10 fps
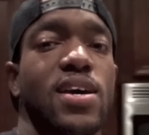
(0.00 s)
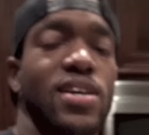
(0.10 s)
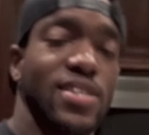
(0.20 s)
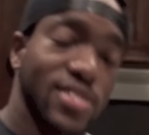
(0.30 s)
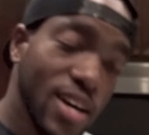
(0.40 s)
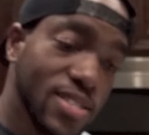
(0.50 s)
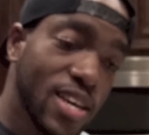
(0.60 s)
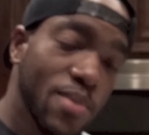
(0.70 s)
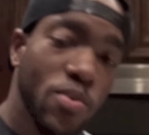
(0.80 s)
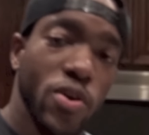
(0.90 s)
It does
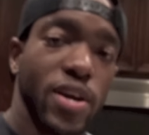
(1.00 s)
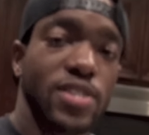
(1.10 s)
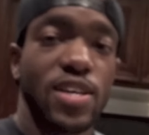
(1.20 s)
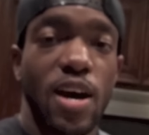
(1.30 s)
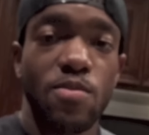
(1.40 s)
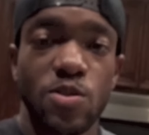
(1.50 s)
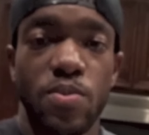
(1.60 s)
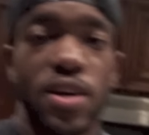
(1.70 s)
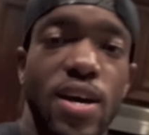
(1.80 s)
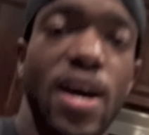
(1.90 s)
get boring at times,
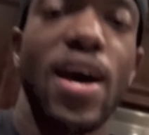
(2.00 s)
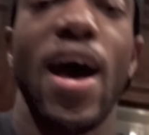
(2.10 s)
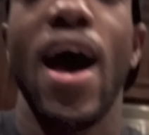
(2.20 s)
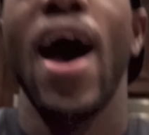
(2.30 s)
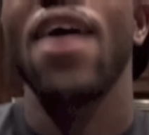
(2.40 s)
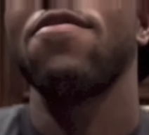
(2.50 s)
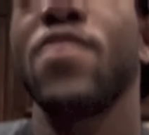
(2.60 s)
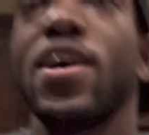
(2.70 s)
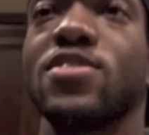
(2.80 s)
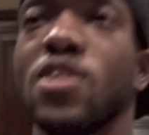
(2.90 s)
but I
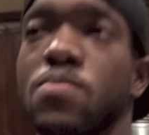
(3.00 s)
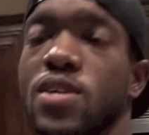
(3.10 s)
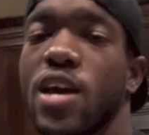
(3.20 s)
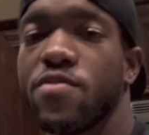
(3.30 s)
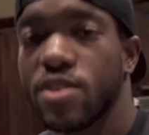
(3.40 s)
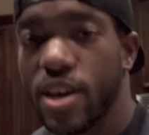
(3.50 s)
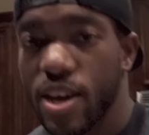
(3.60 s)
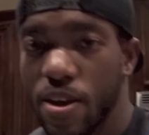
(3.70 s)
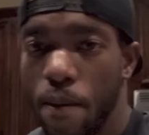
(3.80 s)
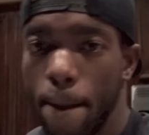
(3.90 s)
find something every
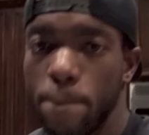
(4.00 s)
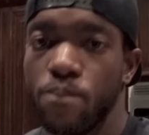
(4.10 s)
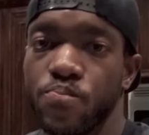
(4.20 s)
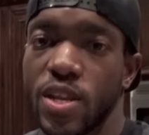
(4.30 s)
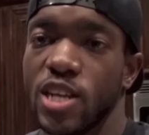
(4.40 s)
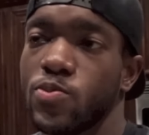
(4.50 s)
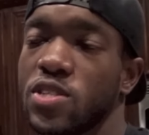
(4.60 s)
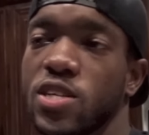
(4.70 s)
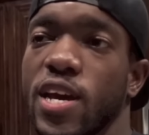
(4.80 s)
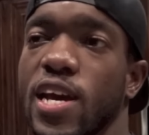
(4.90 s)
day,
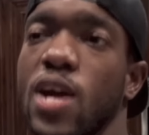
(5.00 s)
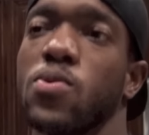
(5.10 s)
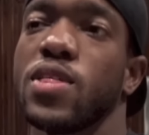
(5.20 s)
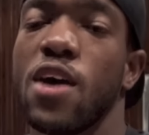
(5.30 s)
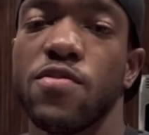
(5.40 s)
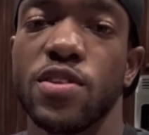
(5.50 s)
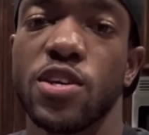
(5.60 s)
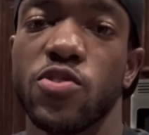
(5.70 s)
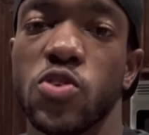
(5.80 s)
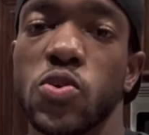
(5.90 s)
especially hanging out with the Alpha
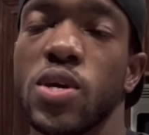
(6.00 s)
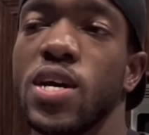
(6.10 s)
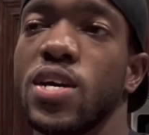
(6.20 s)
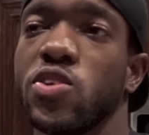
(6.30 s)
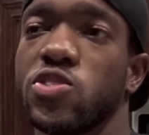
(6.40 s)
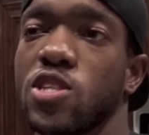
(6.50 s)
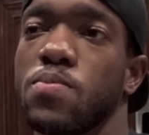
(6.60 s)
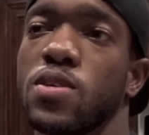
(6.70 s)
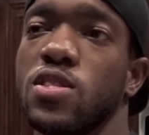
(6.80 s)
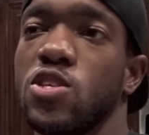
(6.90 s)
Elite crew. There's
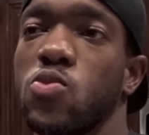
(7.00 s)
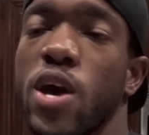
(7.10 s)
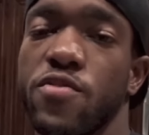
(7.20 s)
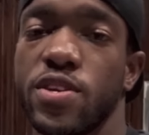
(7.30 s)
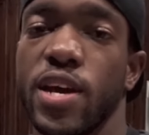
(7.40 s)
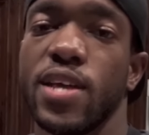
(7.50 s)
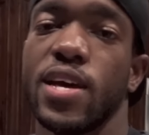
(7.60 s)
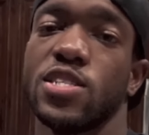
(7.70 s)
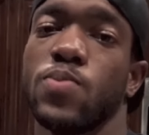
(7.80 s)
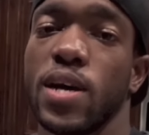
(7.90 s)
something new every day
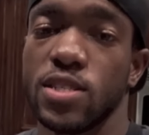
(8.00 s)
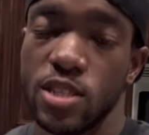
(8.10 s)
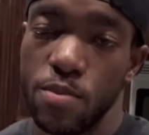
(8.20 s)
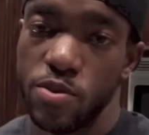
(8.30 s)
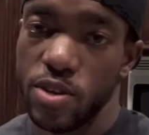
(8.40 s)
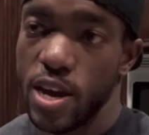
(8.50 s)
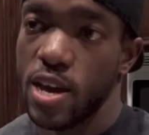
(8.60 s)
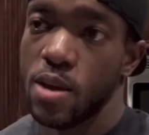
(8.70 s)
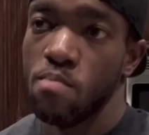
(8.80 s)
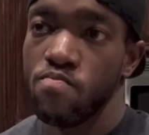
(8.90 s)
that spices up your
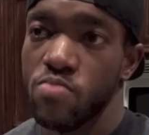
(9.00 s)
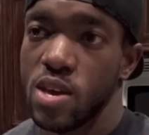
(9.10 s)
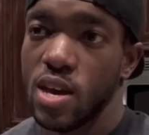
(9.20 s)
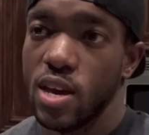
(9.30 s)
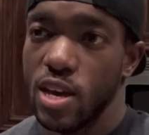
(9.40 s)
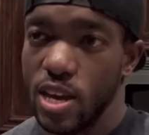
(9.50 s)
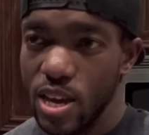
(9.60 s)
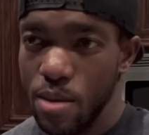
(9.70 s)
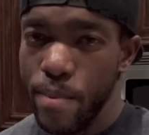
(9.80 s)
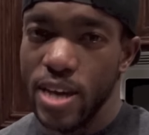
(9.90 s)
day.
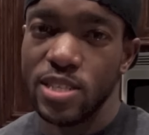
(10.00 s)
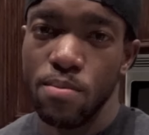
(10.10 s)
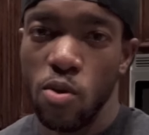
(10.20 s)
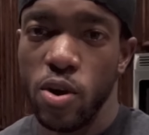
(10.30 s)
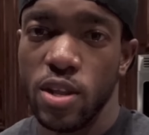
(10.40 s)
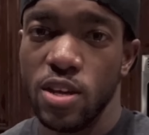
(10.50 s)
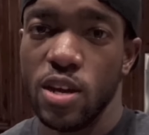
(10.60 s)
It makes it more,